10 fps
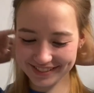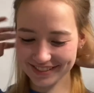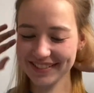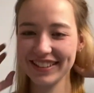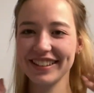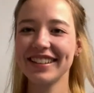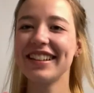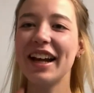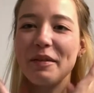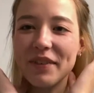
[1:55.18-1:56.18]
are you?
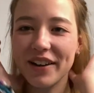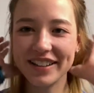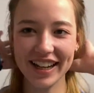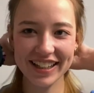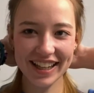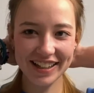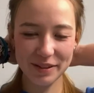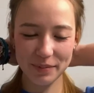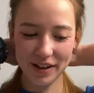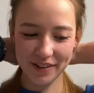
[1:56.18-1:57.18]
I'm very dedicated, yes.
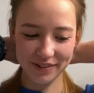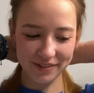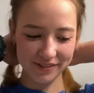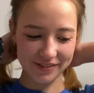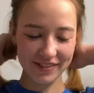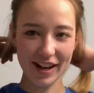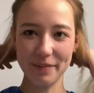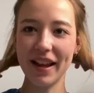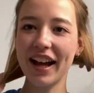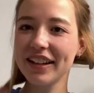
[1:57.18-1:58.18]
but also I'm
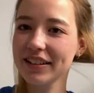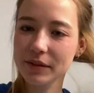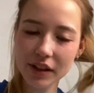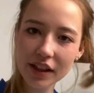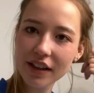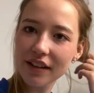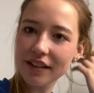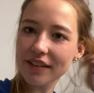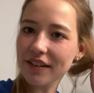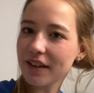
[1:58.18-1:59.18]
not.
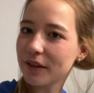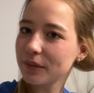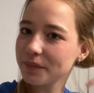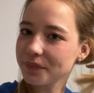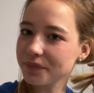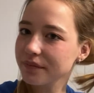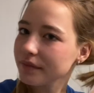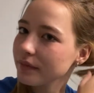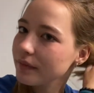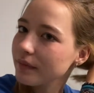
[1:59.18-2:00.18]
So. I
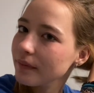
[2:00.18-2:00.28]
am